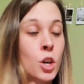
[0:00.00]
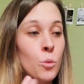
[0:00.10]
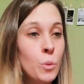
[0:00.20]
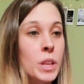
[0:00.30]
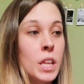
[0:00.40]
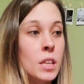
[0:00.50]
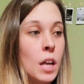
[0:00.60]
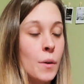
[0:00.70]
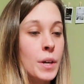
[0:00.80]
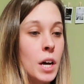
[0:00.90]
really
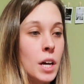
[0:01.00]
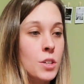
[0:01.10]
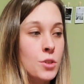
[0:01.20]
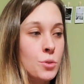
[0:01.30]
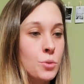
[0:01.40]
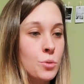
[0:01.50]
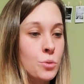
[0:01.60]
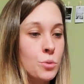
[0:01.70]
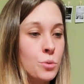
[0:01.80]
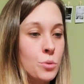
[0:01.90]
allowing God
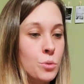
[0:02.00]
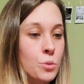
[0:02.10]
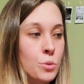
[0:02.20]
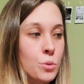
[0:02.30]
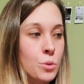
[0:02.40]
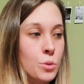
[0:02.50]
to